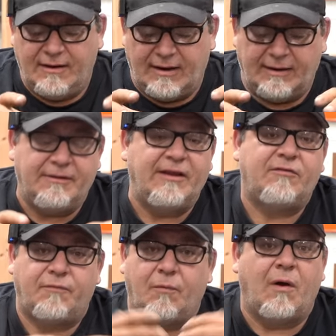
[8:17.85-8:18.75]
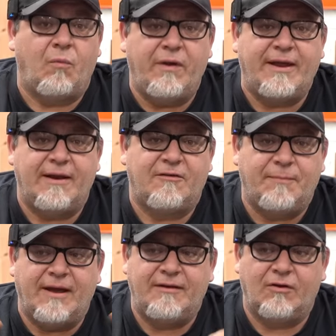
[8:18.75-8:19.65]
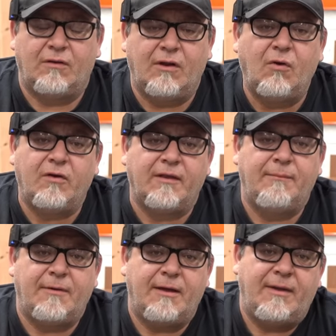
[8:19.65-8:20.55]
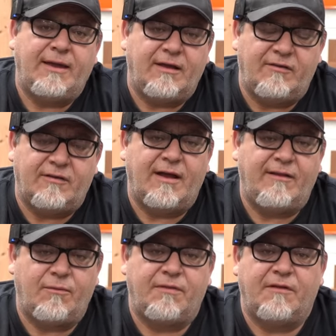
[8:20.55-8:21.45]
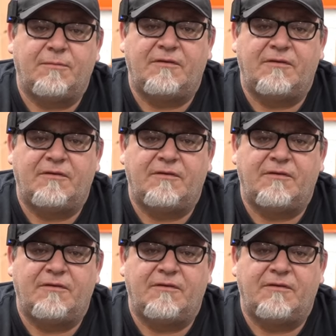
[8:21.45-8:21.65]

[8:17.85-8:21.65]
at least for what we can expect here locally by making signs with this